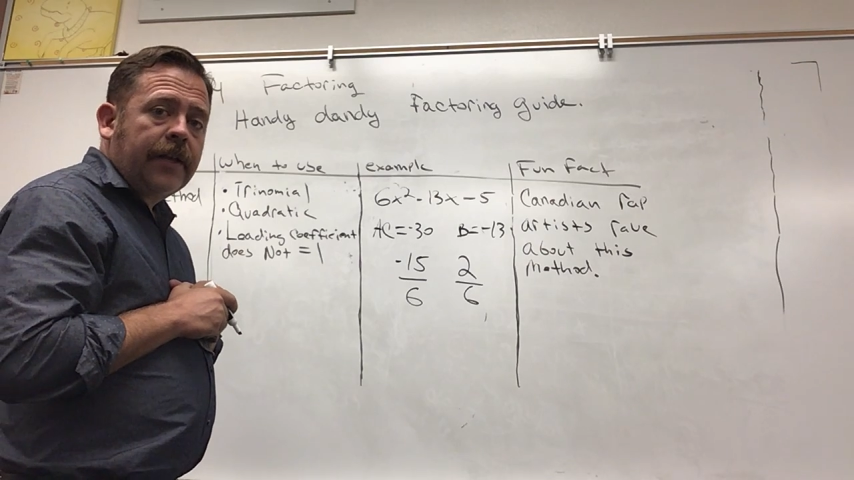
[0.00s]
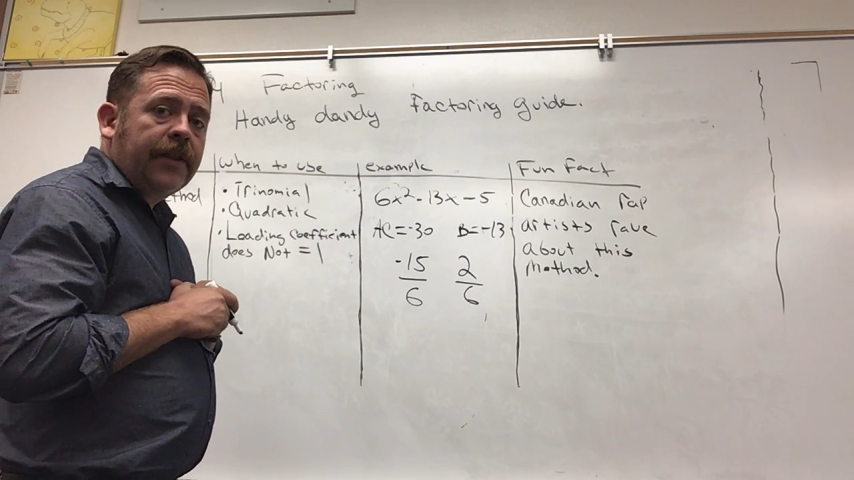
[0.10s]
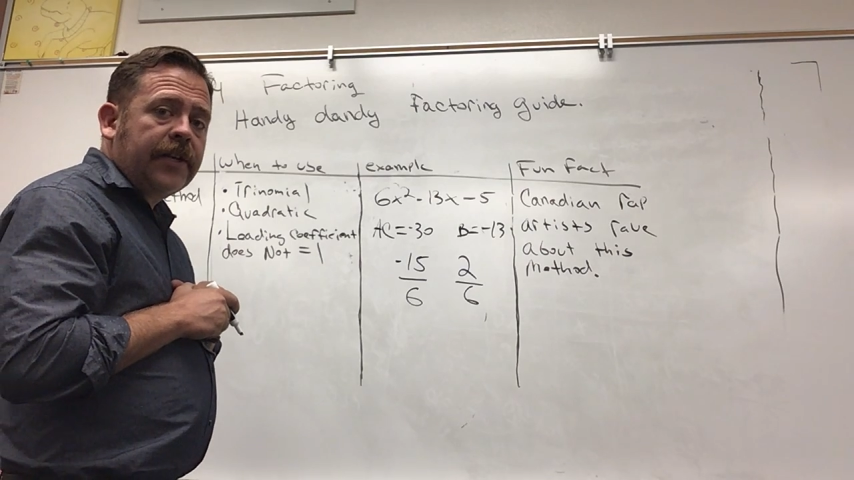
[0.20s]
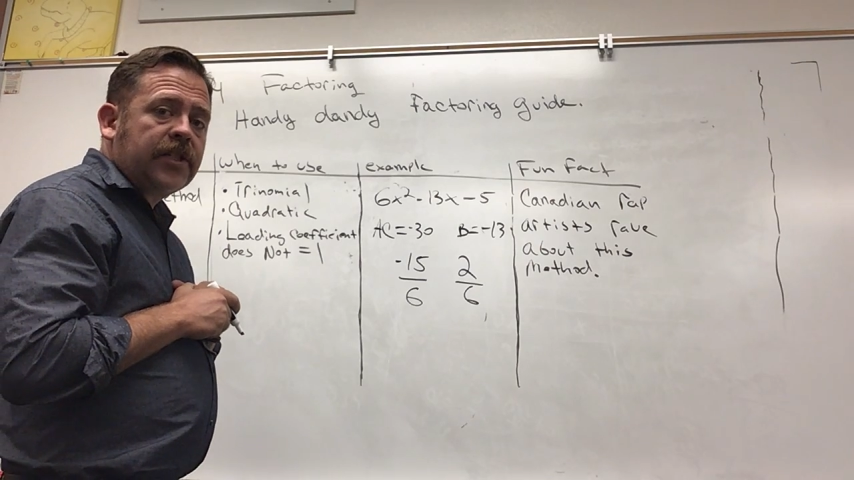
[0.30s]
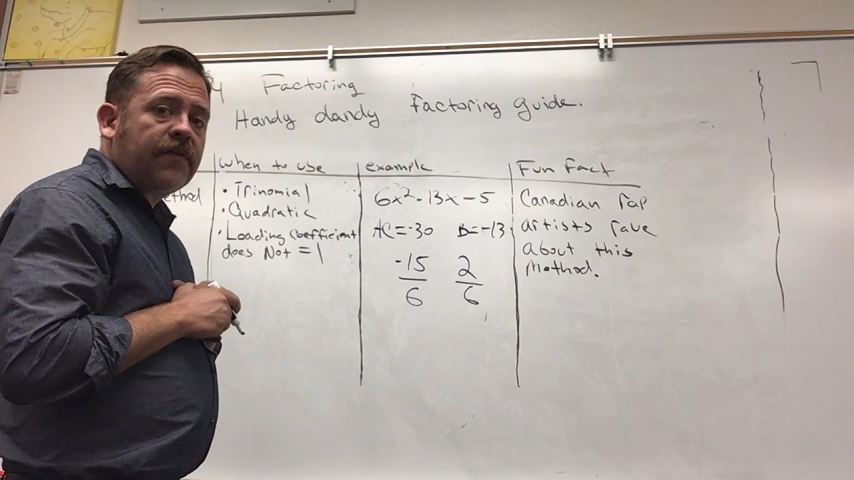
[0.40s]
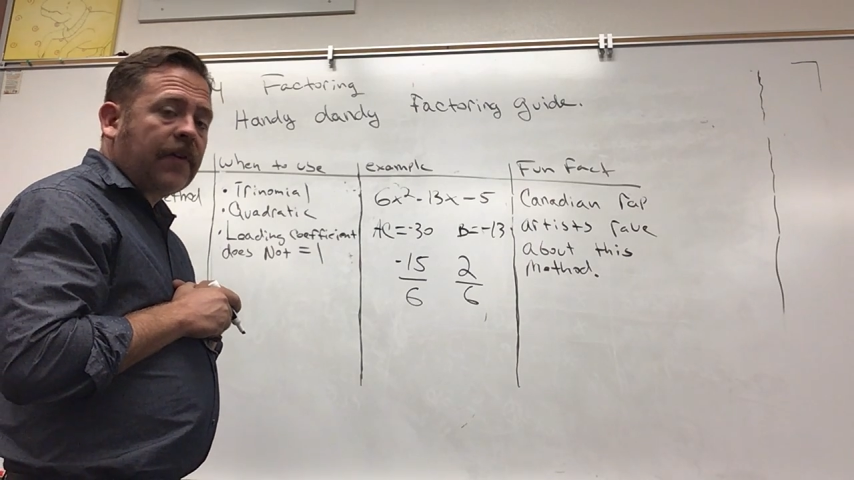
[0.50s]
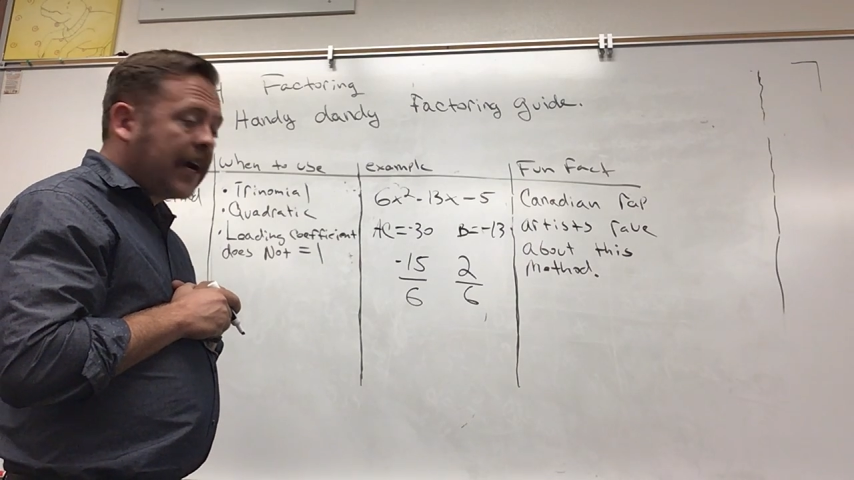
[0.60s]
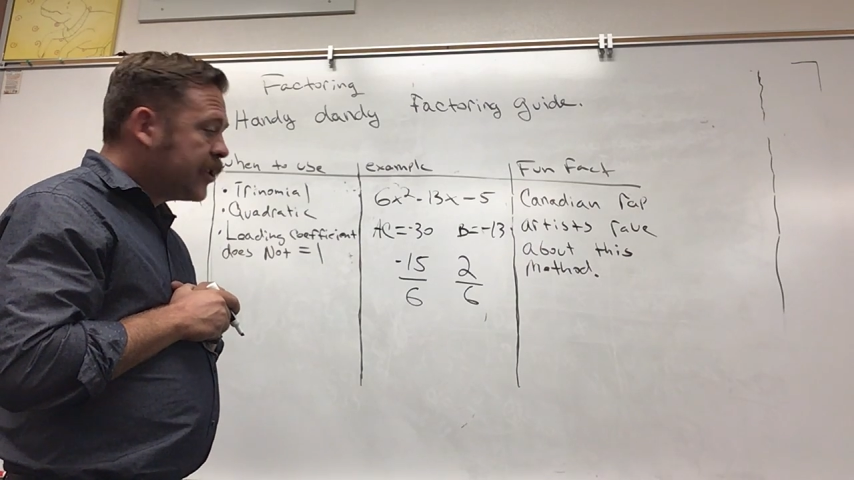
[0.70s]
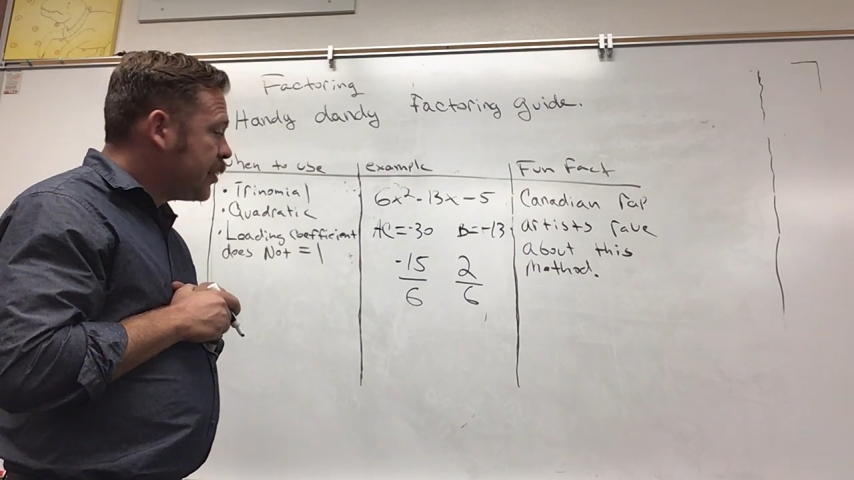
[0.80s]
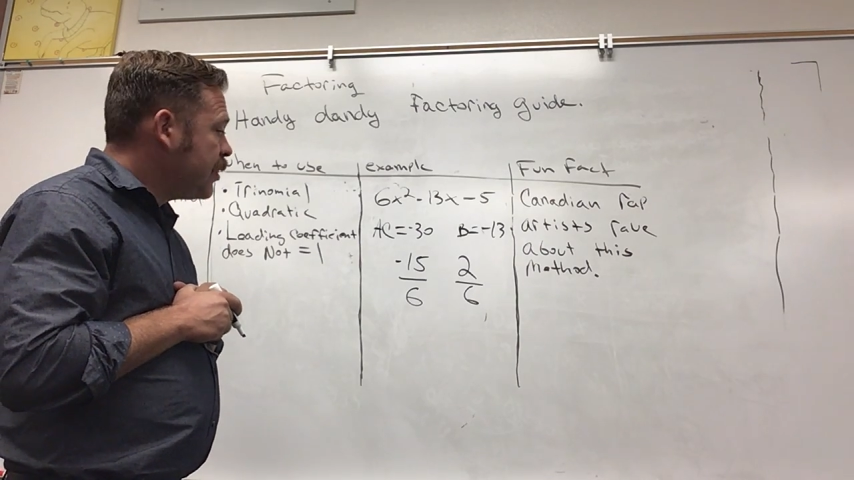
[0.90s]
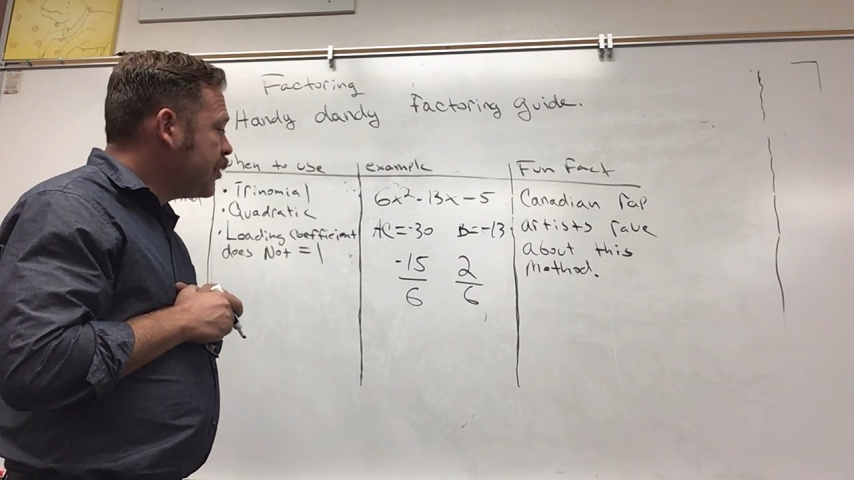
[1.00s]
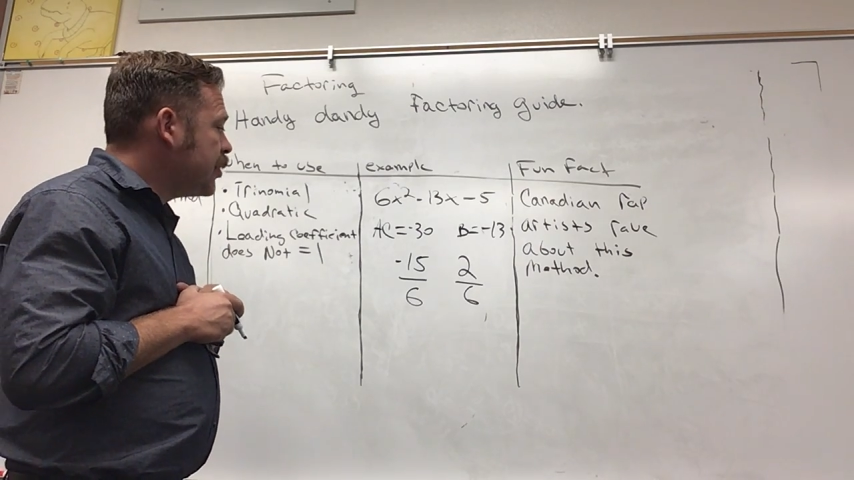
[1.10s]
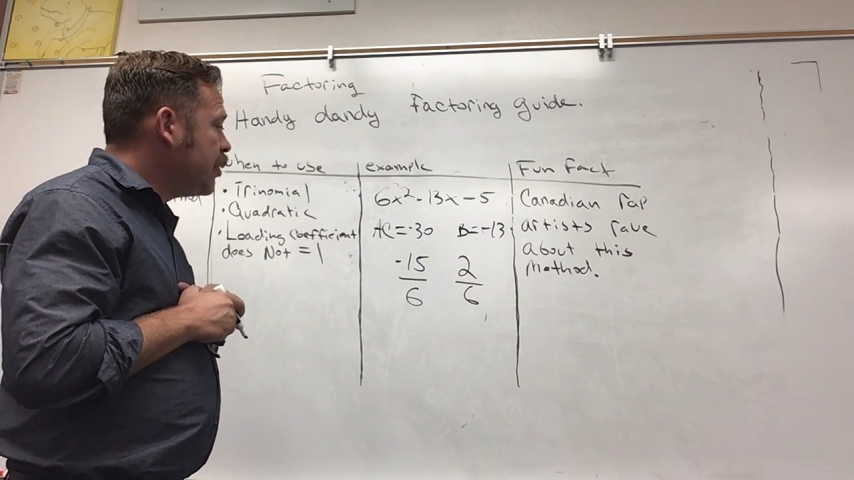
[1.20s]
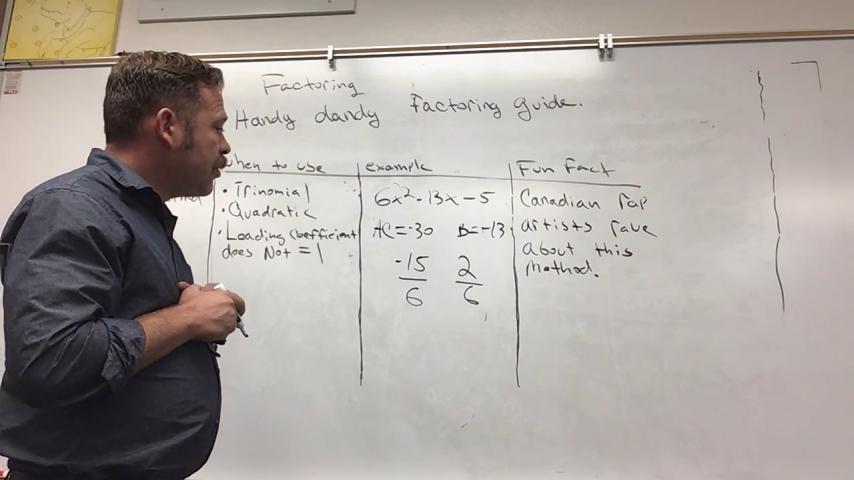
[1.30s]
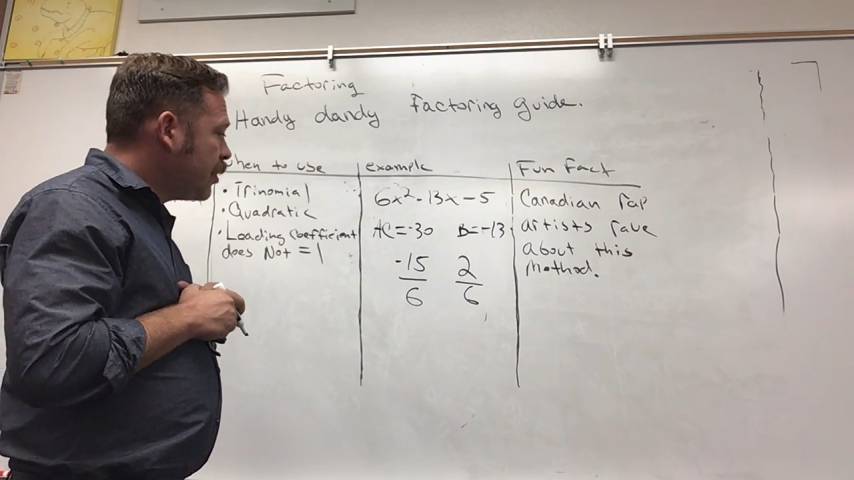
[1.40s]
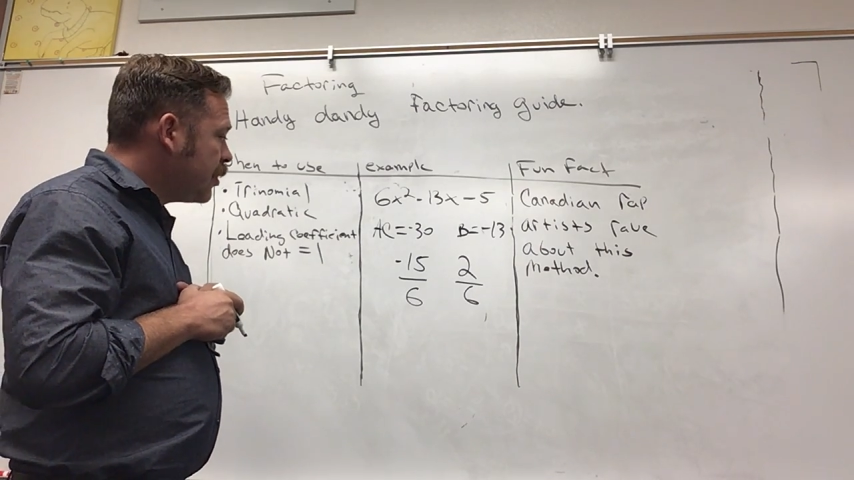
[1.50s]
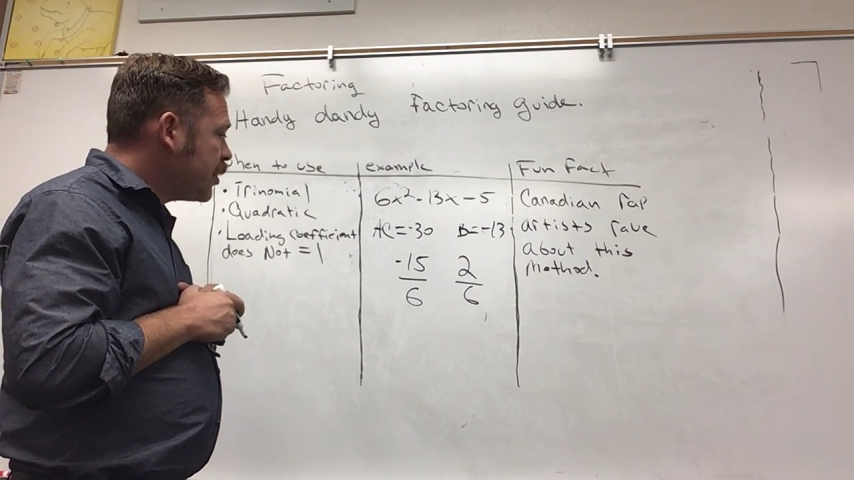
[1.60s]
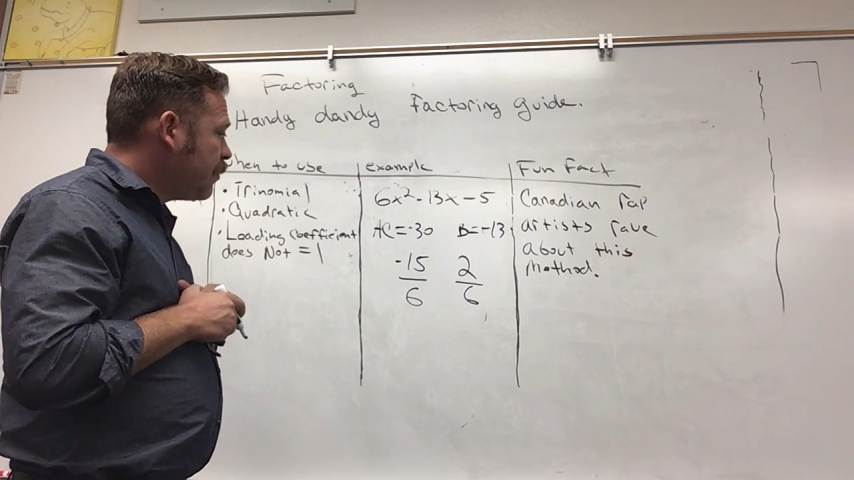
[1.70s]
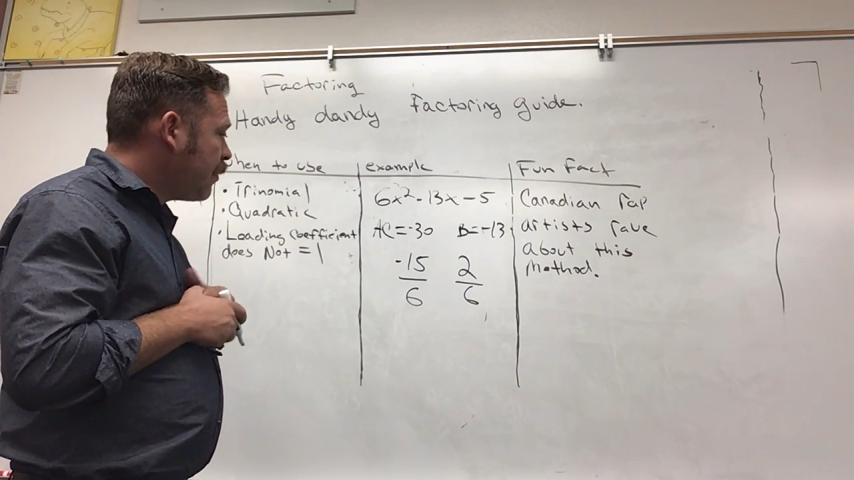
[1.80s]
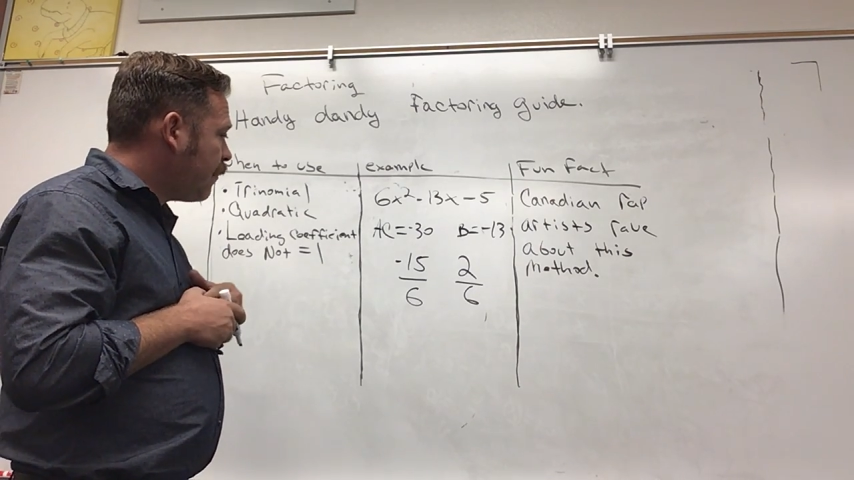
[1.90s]
these fractions, you're going to
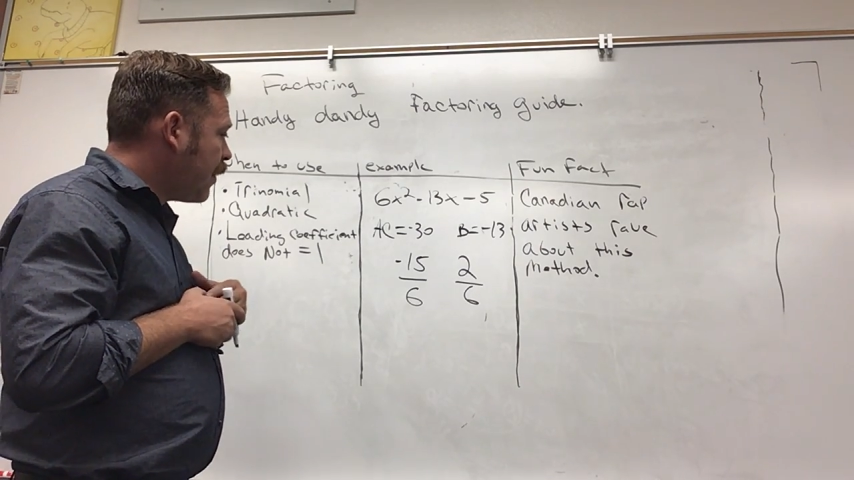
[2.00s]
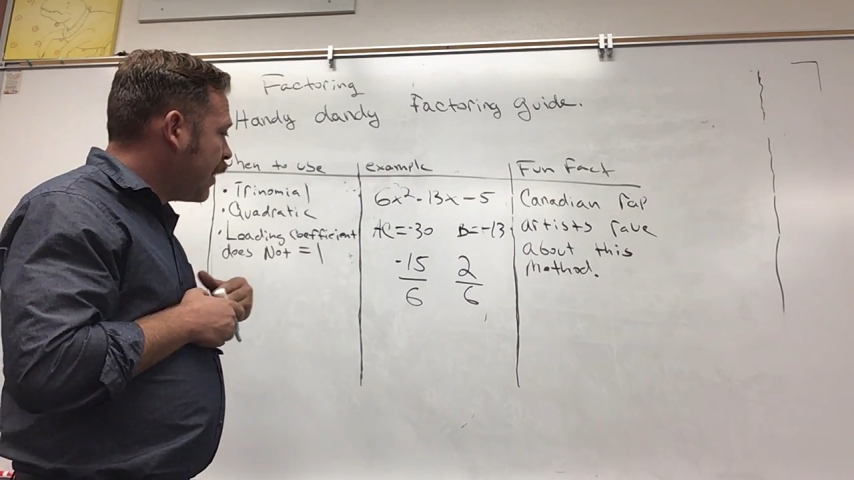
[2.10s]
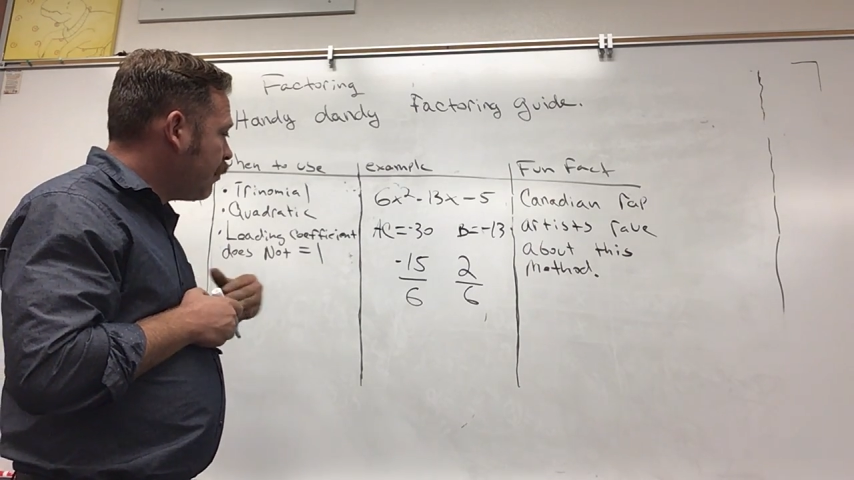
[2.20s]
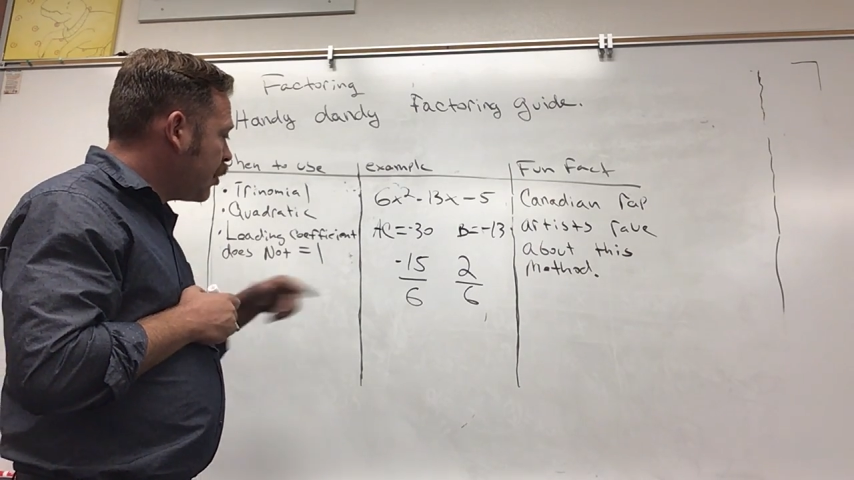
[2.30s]
simplify them.